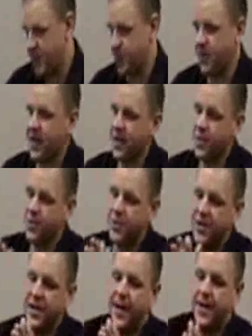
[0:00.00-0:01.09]
Let's pray. Lord,
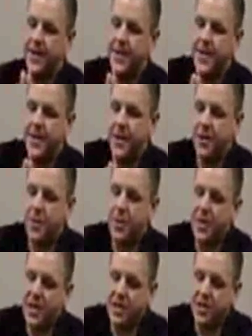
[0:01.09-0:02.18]
we, uh, we,
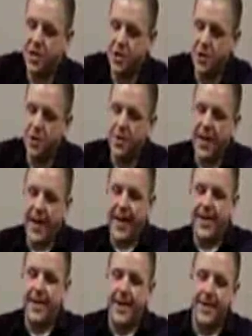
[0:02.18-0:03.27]
we need you,
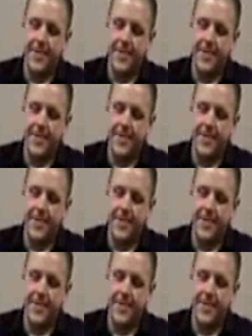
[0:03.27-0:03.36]
and